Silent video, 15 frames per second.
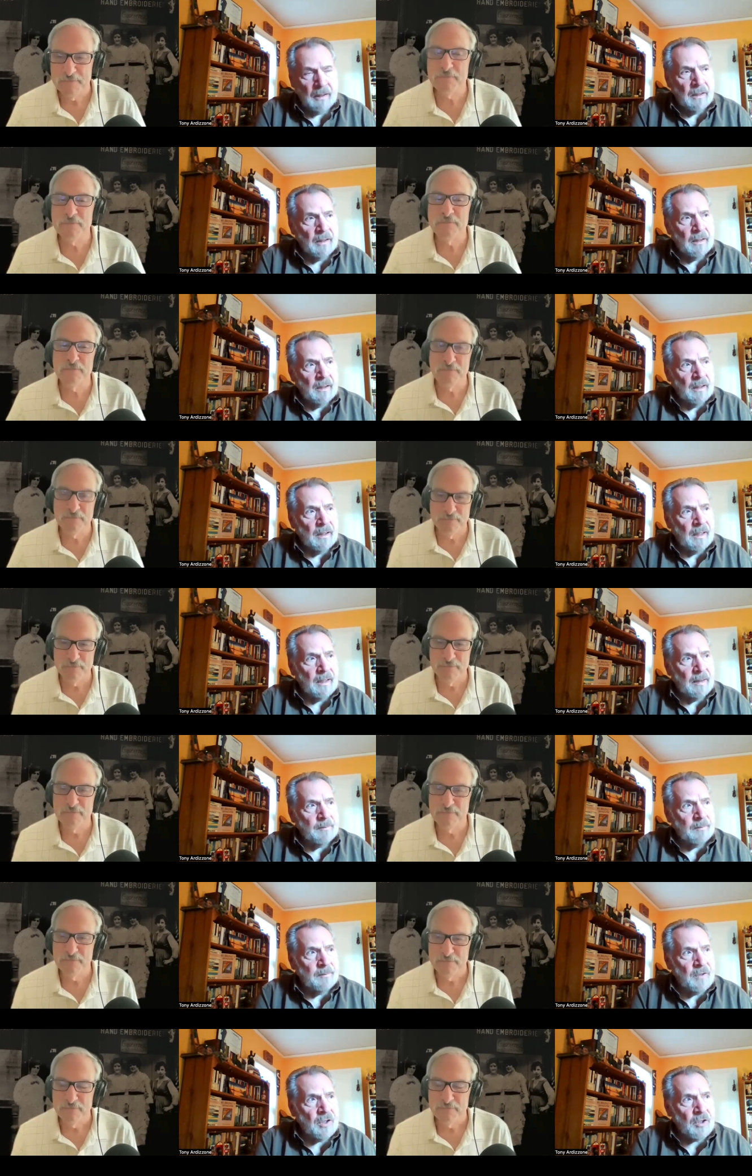Speaker 1: Mm.
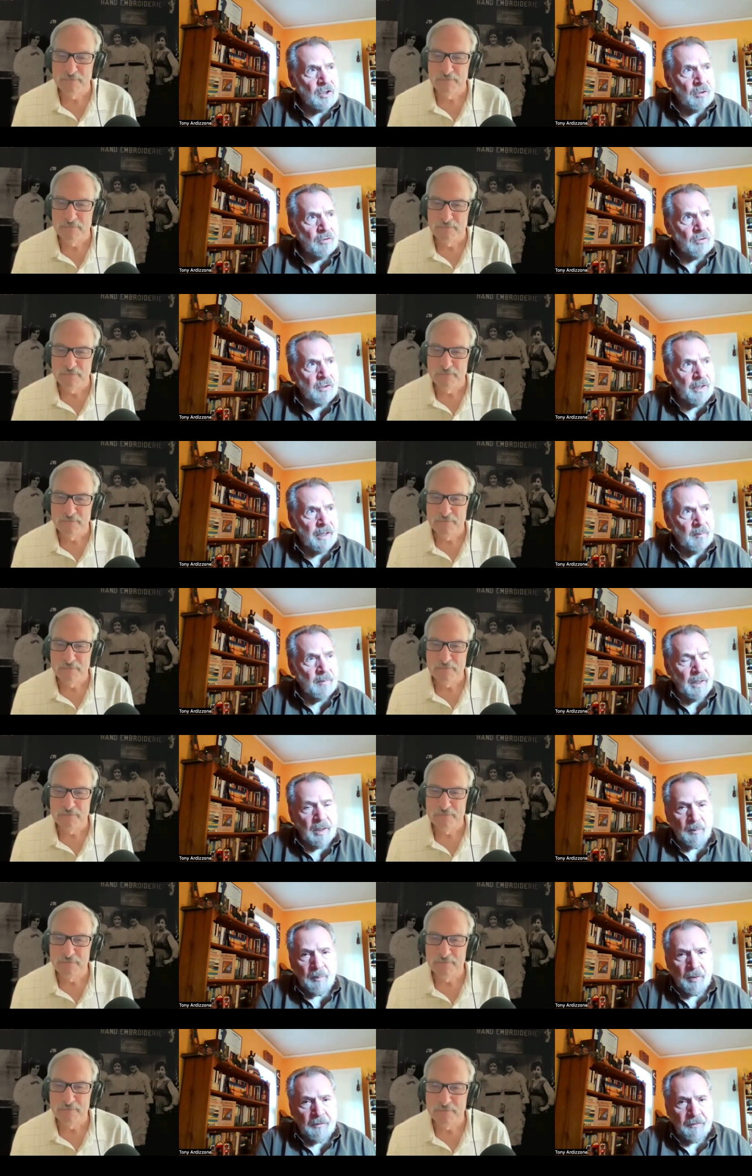Um, just don't try to make
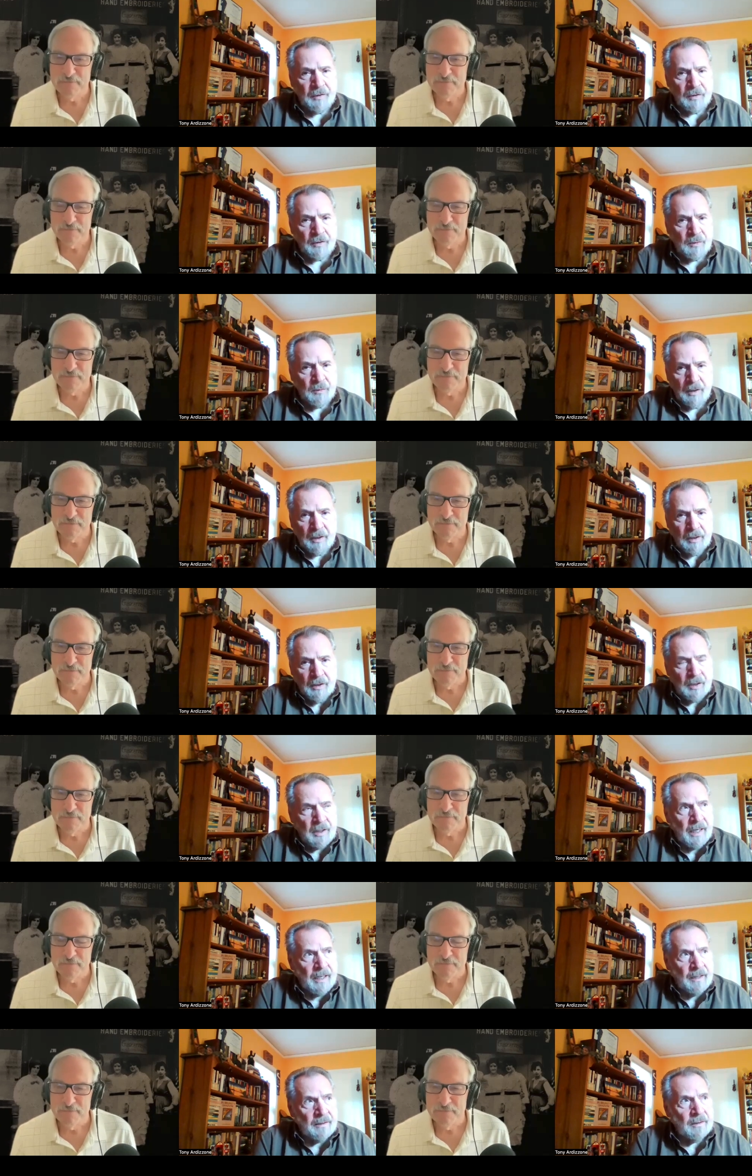it perfect. To, you
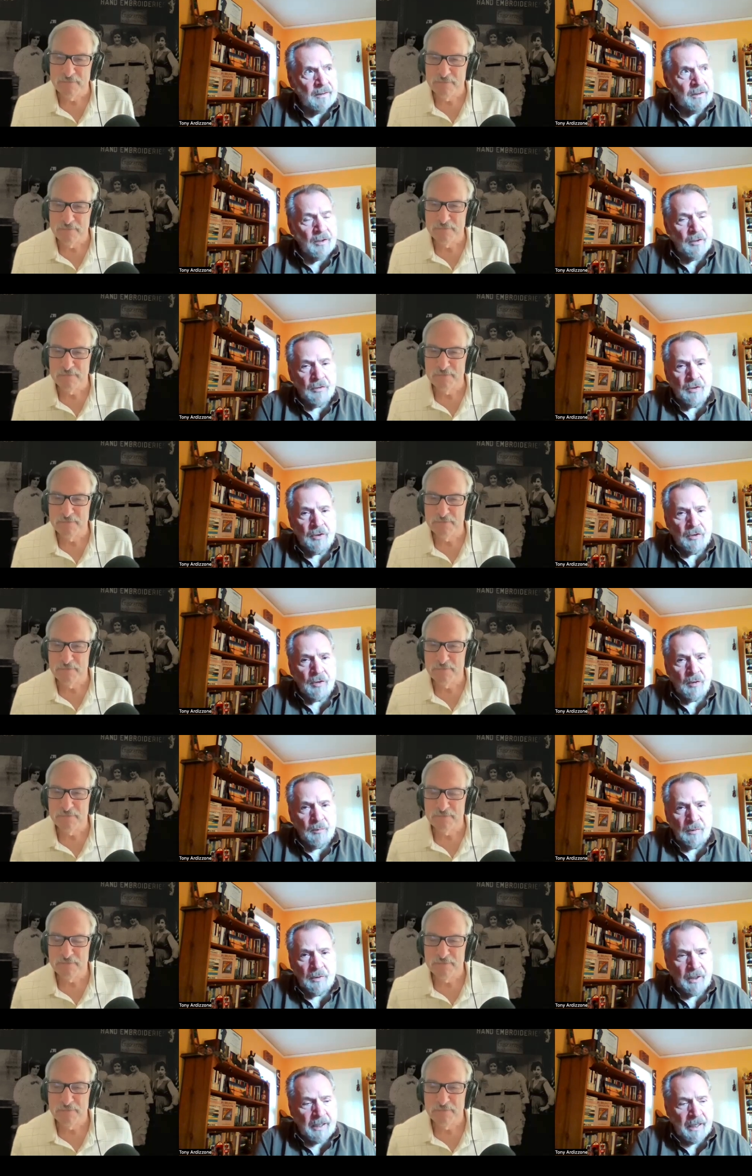can't, you know, you
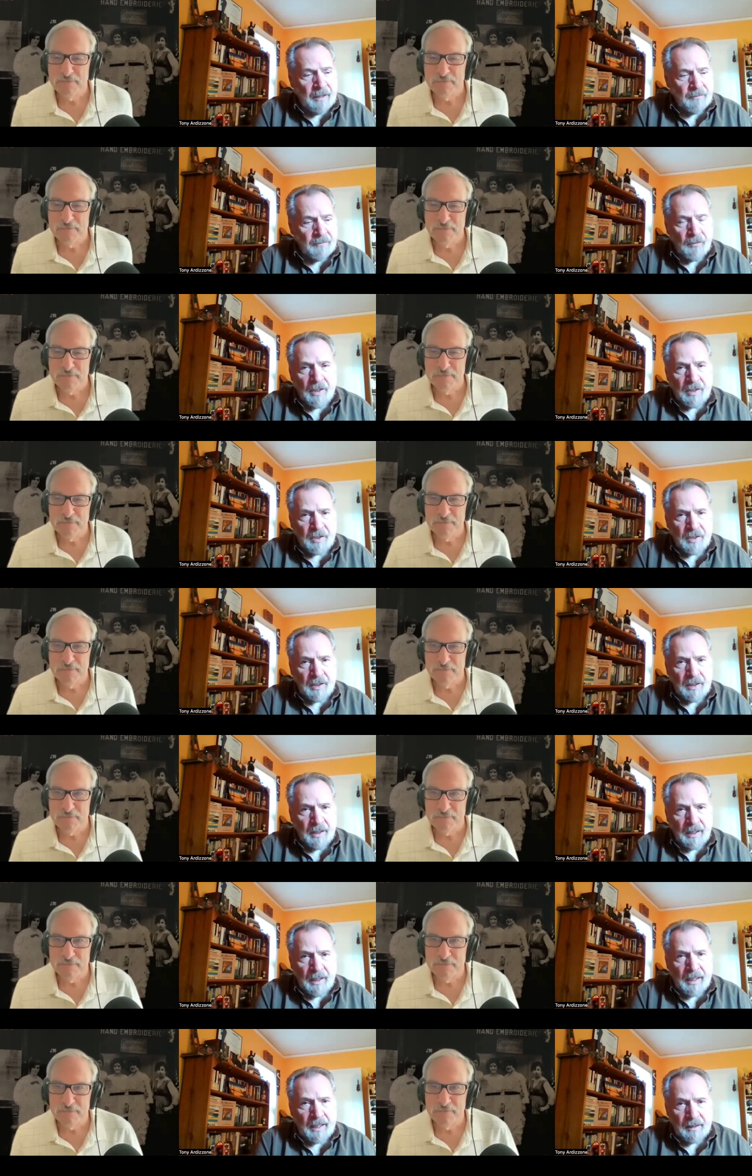don't, you can't frosting the
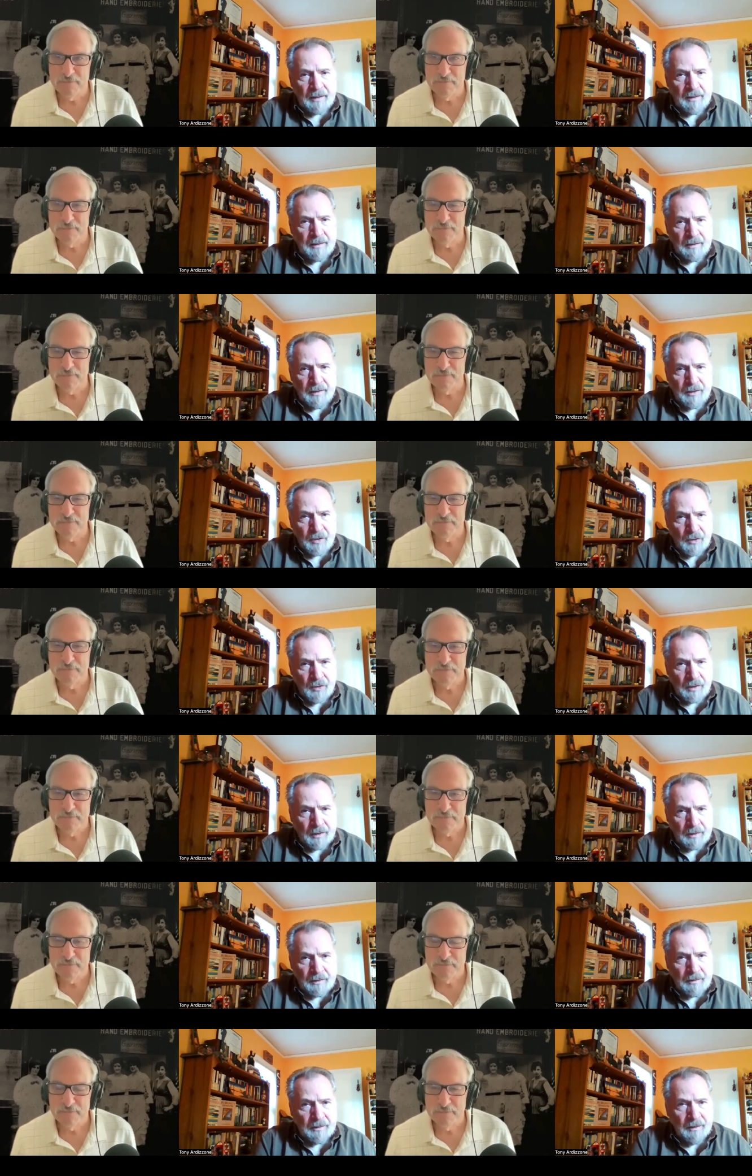cake until it's
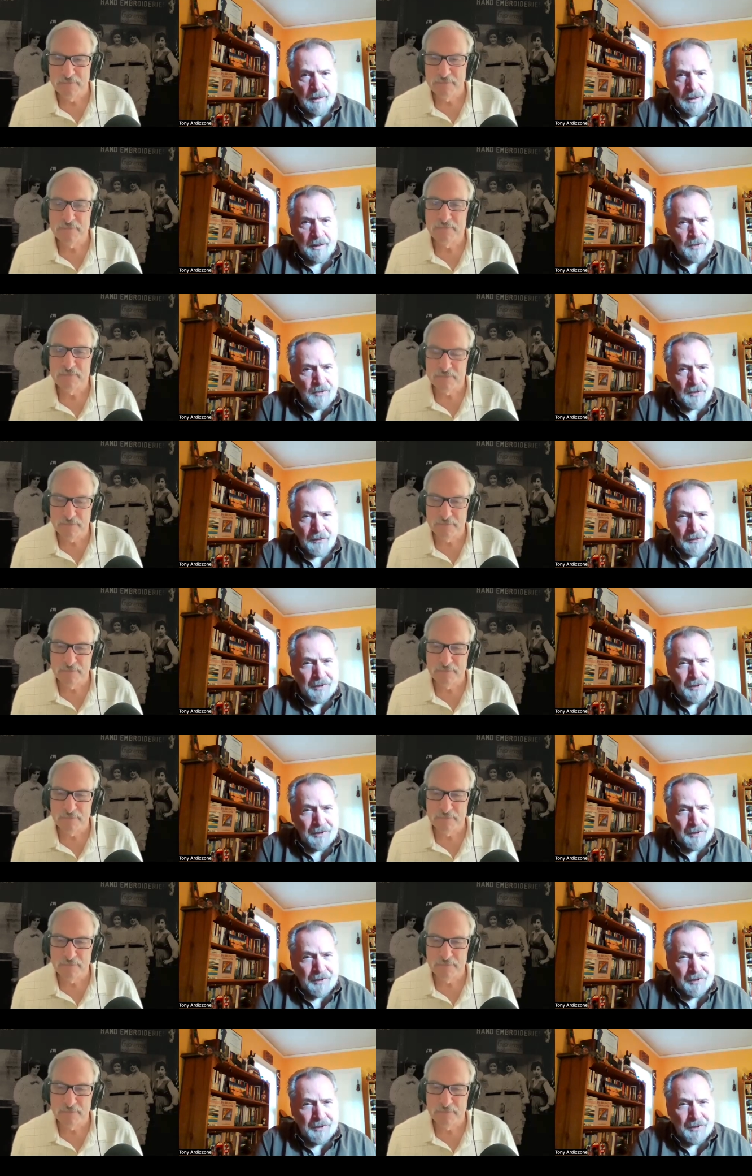cooked. So if